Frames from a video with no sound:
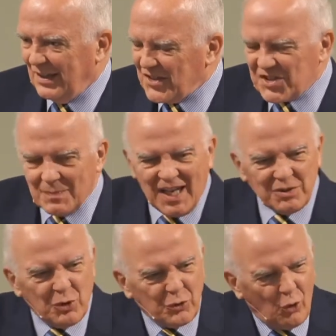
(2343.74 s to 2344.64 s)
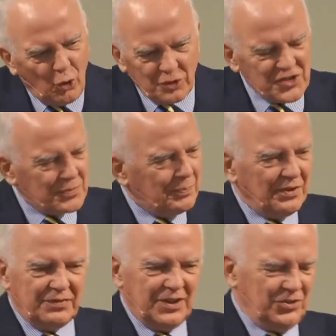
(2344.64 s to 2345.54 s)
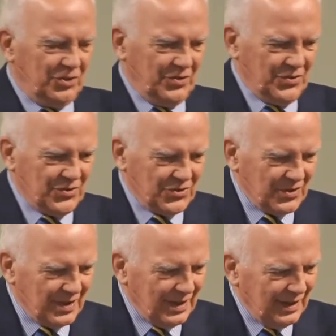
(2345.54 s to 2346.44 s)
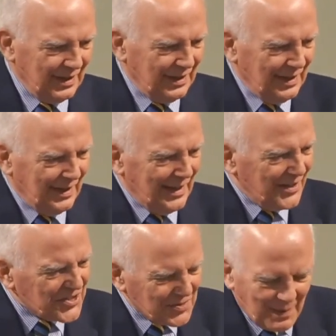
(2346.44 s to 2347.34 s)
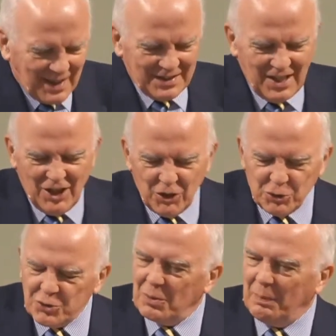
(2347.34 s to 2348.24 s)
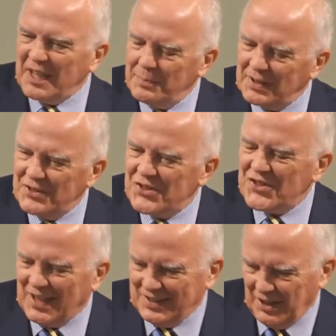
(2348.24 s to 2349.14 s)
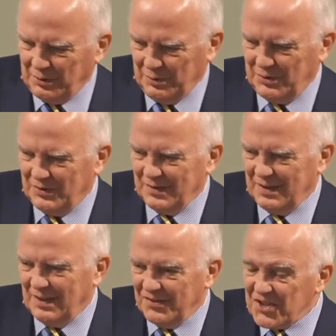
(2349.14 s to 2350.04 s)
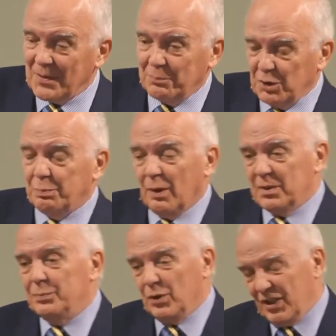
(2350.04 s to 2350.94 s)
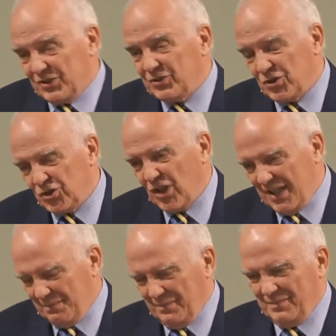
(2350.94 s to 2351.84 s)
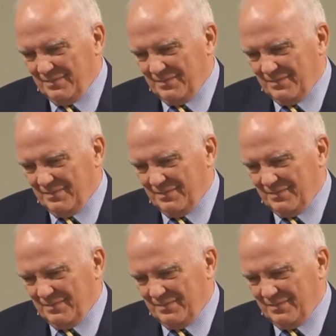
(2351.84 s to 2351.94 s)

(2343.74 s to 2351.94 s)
This man with all his privileges, this man knew the Bible inside out. This man would probably put us to shame.